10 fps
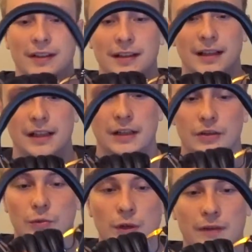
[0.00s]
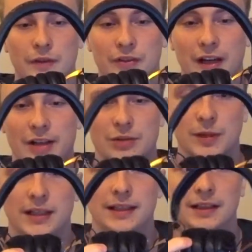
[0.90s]
it to whatever side you
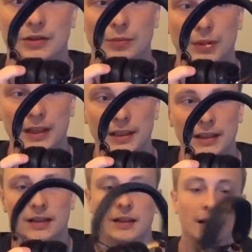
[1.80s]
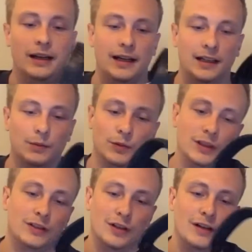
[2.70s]
may need it to be. And I'm
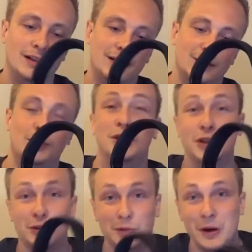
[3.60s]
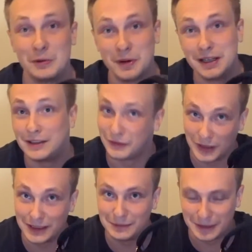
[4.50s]
really sorry because I put it on the wrong way. It's
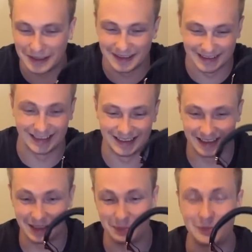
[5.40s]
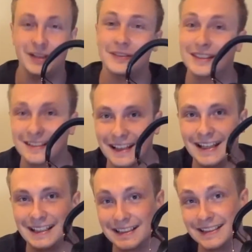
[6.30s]
funny because in a previous
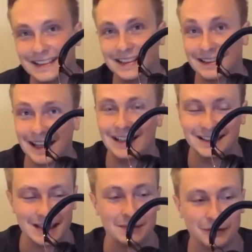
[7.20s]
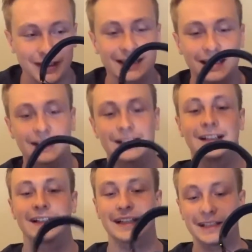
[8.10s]
take I did the exact same thing.
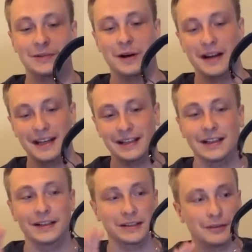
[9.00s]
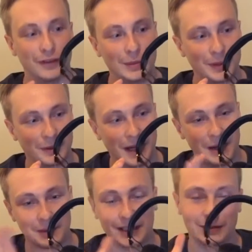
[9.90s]
Either way, you flip it
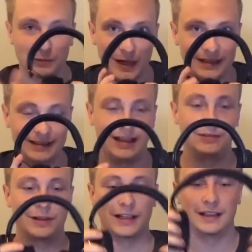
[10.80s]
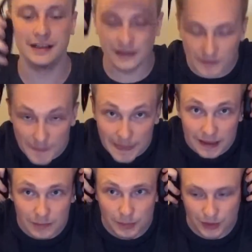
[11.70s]
around, we got the right side right here,
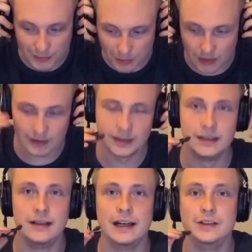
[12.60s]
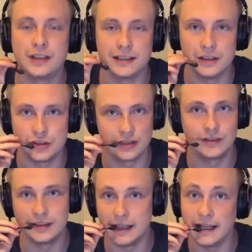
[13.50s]
you put them on, and you can
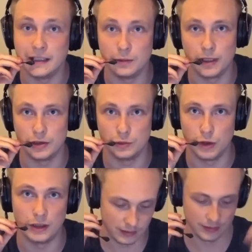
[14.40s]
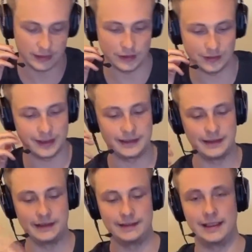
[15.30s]
adjust it any way you want. Just like
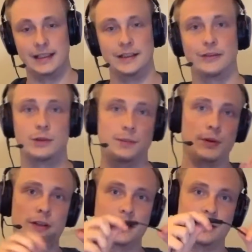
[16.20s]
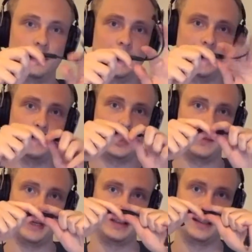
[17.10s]
this, and if I want to plug it into my
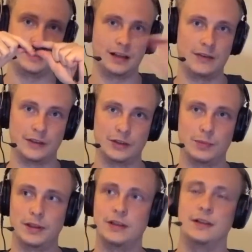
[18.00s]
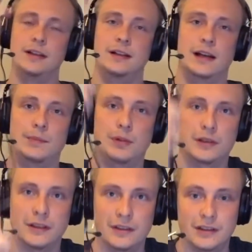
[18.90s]
laptop, I take off the splitter, I
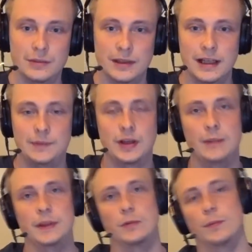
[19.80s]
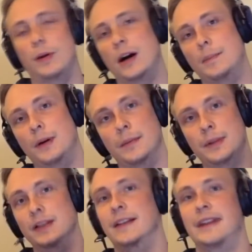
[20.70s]
plug this into my laptop, and it will pop up
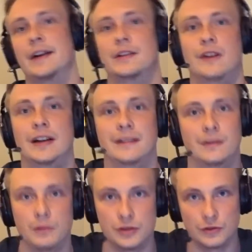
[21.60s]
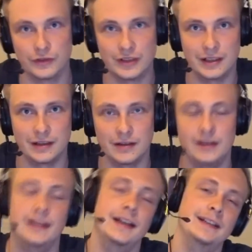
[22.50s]
in the sound devices, which you'll see here
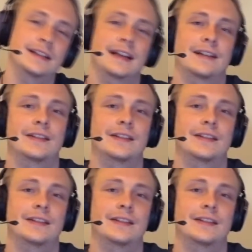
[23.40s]
in the next